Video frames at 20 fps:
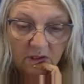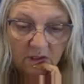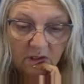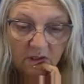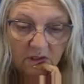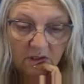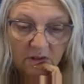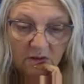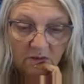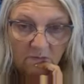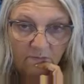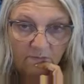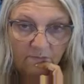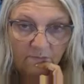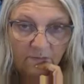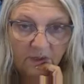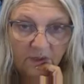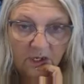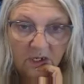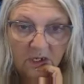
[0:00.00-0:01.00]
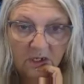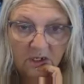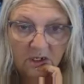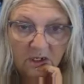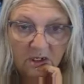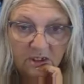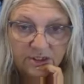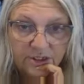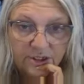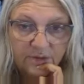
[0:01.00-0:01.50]
um,
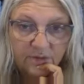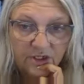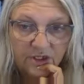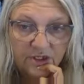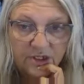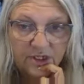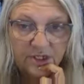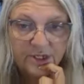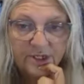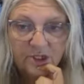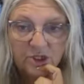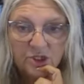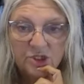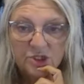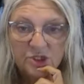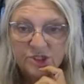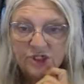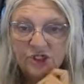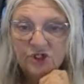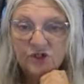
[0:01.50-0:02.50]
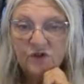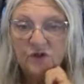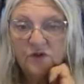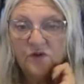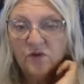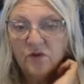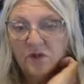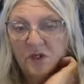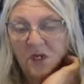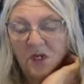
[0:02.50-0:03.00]
I just wanted to talk to
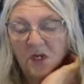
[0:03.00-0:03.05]
you